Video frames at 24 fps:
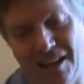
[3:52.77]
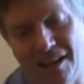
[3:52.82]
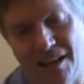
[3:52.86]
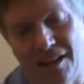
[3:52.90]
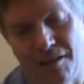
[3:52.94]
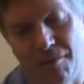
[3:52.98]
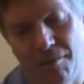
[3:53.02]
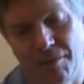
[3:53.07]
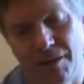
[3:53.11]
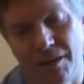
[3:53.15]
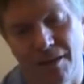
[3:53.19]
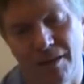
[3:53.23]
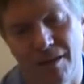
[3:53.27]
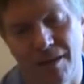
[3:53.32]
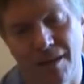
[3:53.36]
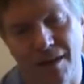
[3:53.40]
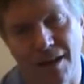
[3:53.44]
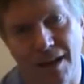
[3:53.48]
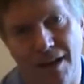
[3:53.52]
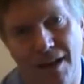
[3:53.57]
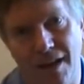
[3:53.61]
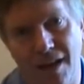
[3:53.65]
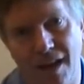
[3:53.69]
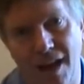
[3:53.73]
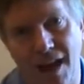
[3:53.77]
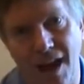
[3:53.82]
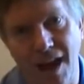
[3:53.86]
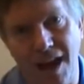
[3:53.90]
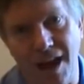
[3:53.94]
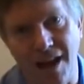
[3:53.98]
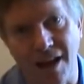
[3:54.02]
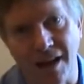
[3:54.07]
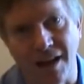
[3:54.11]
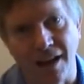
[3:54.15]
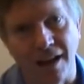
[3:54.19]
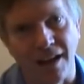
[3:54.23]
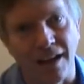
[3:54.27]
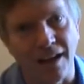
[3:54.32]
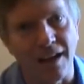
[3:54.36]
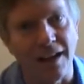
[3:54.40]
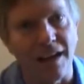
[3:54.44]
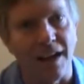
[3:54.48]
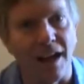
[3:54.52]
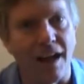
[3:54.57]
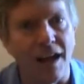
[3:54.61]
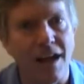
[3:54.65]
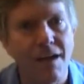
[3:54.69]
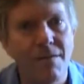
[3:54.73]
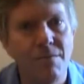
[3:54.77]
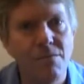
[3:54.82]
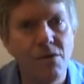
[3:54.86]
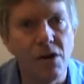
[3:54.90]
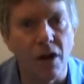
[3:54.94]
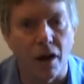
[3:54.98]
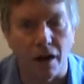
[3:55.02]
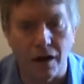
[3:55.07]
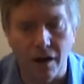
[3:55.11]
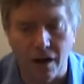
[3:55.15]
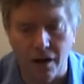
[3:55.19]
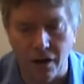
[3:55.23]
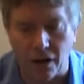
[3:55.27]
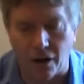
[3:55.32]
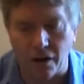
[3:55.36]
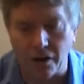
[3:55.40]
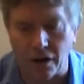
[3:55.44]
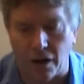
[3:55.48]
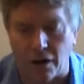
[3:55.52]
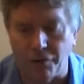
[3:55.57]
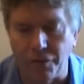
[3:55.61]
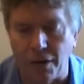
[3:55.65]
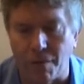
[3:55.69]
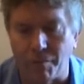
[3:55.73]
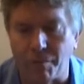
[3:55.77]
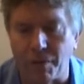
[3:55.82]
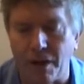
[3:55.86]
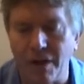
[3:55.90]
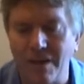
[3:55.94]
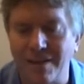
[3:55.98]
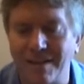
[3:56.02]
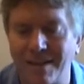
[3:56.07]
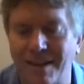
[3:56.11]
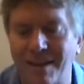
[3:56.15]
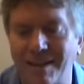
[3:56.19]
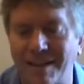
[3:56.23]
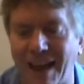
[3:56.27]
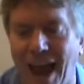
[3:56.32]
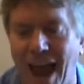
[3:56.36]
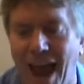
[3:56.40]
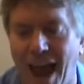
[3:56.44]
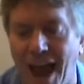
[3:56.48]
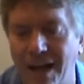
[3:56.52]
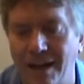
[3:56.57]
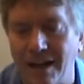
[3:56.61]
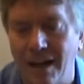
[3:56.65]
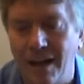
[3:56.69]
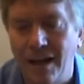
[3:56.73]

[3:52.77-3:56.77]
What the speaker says: But the king came to cut off the prince's head.